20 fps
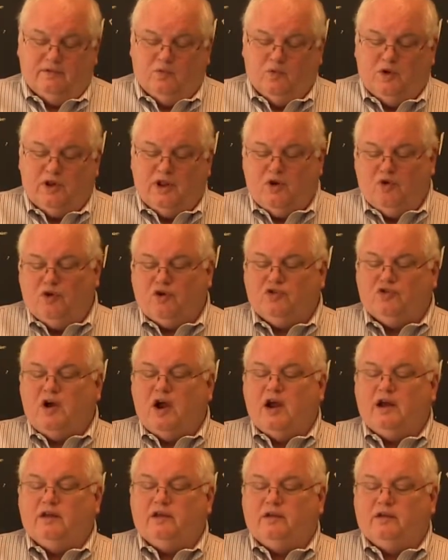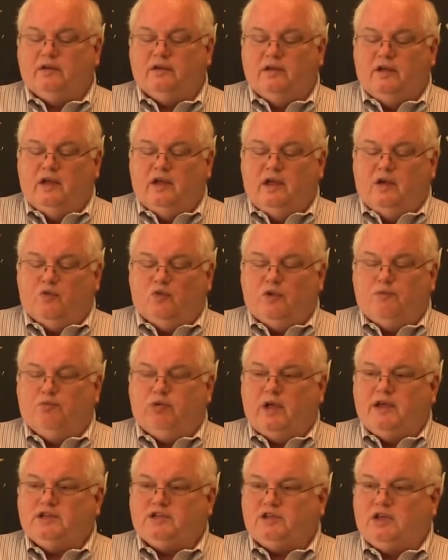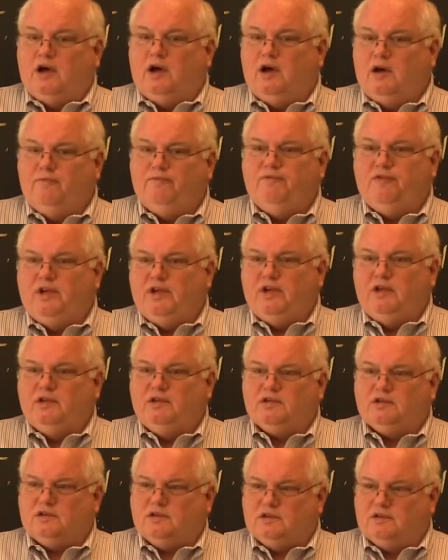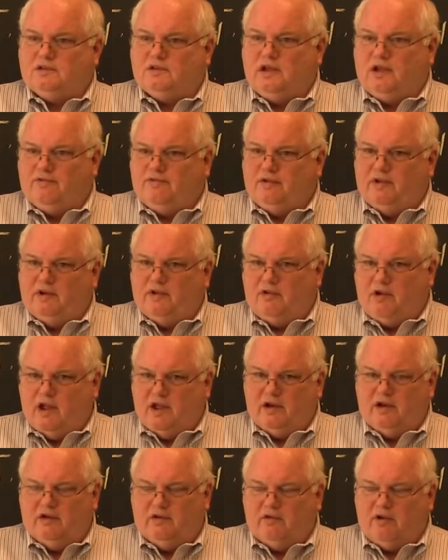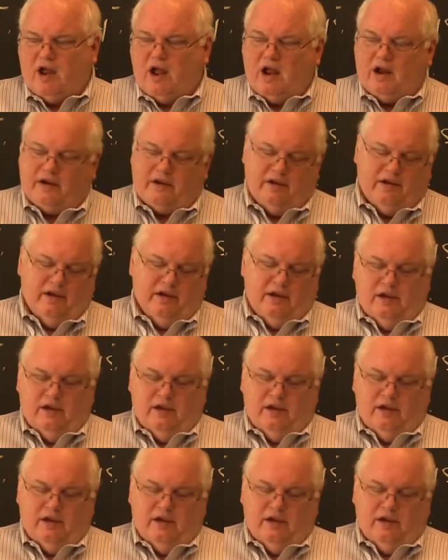when they were trying to replace the Humvees and stuff in Iran and Iraq,